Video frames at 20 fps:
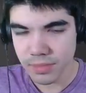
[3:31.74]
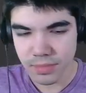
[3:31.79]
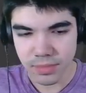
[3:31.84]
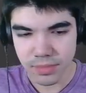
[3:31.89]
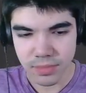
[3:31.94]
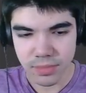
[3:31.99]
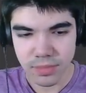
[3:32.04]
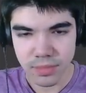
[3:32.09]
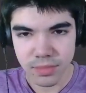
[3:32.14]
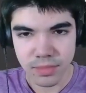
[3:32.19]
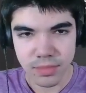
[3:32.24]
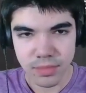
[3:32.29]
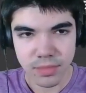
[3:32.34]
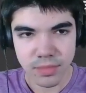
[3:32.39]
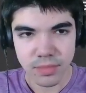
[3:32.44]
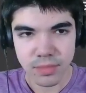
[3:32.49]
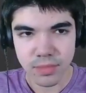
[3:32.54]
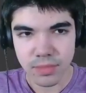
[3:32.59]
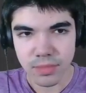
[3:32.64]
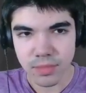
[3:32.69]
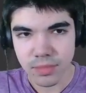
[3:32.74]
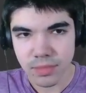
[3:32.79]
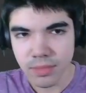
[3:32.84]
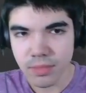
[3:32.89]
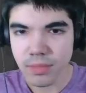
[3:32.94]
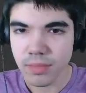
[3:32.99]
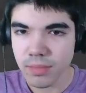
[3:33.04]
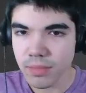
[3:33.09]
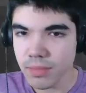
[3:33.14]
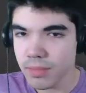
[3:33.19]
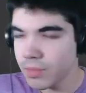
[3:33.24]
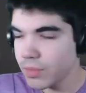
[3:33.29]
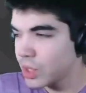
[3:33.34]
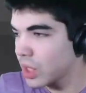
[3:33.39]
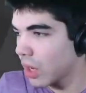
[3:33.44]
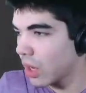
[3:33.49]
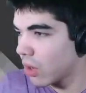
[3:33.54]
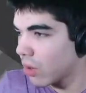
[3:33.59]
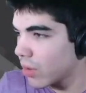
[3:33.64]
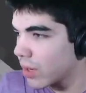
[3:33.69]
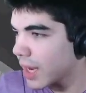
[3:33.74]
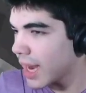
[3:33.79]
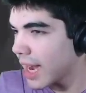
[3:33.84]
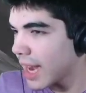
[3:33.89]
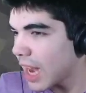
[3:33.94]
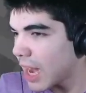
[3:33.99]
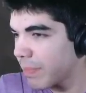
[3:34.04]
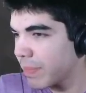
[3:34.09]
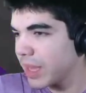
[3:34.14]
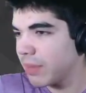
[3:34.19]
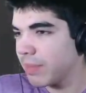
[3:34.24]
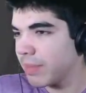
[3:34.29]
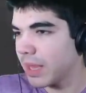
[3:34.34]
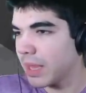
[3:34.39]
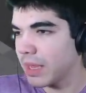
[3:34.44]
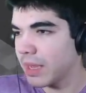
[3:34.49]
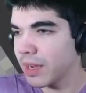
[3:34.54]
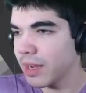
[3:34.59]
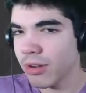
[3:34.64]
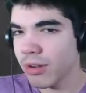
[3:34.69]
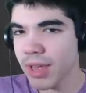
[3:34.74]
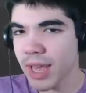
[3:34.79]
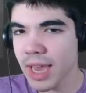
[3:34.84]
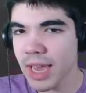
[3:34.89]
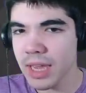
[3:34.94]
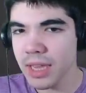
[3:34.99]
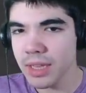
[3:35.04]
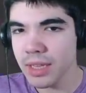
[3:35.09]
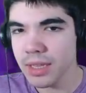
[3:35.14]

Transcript: do? Don't copy me, okay?